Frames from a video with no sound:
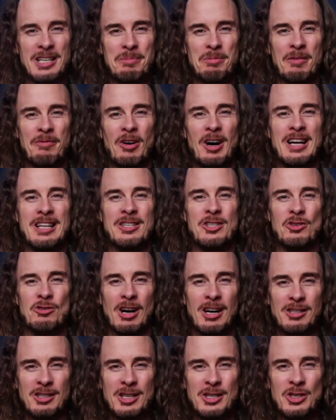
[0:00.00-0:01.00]
provide
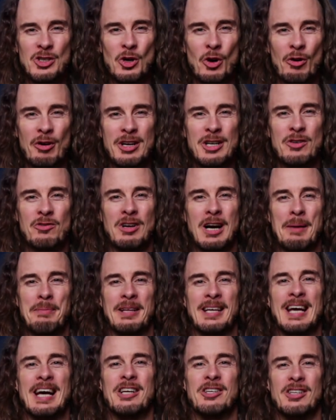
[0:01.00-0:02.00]
structured storage for
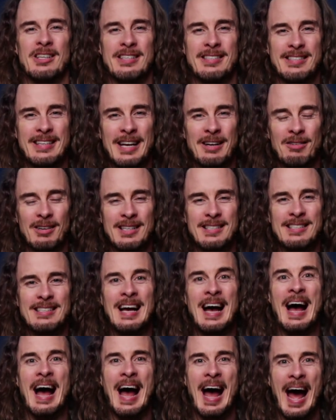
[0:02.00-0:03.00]
application secrets
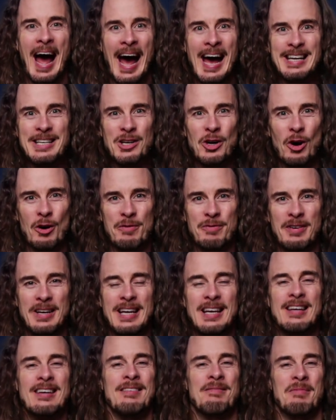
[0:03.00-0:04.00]
and
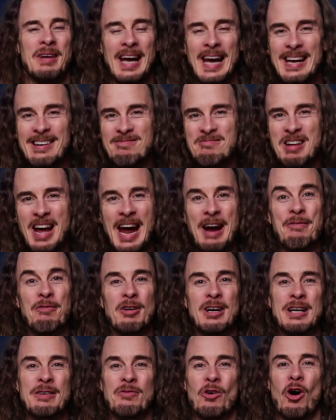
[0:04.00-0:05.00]
config in
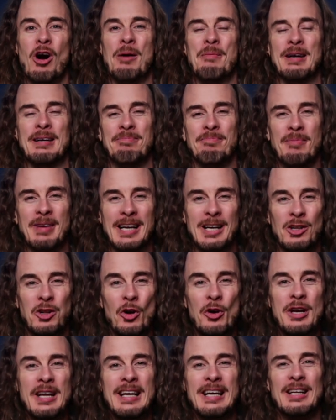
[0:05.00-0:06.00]
every environment,
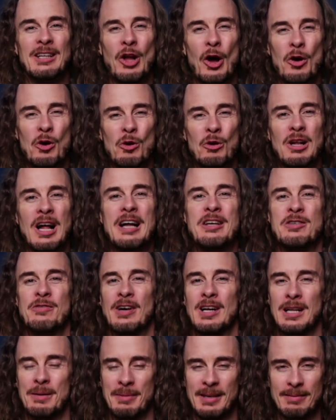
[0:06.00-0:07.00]
including local
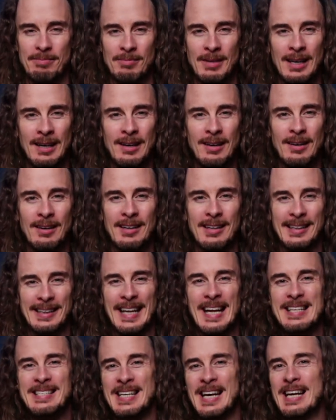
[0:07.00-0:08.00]
development.
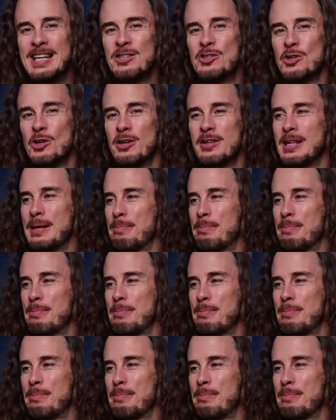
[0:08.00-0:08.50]
Let's head to the